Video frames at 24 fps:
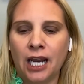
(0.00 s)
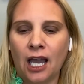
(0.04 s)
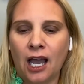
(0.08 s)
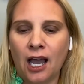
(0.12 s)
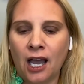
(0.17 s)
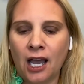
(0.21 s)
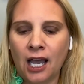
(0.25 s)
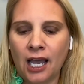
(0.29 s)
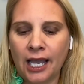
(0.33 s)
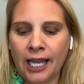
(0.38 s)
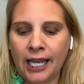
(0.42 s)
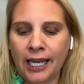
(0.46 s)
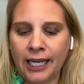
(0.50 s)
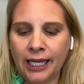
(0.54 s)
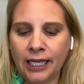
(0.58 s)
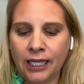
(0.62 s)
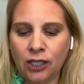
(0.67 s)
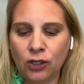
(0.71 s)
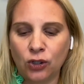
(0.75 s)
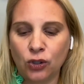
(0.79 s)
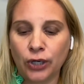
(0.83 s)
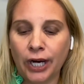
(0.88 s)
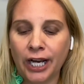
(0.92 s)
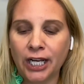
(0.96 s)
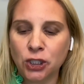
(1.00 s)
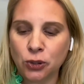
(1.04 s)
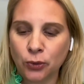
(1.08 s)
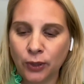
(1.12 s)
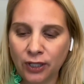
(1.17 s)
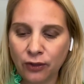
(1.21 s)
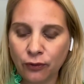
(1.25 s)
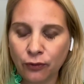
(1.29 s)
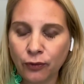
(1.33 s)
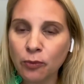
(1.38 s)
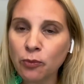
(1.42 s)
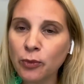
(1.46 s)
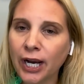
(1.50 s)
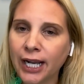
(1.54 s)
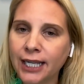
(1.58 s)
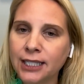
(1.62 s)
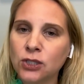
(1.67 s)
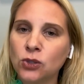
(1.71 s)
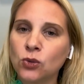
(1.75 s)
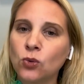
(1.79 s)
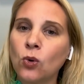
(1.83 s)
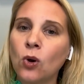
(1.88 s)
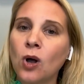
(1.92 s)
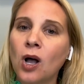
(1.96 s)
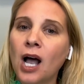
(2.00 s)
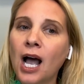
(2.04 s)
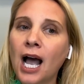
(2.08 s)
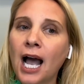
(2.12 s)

I graduated from grad school,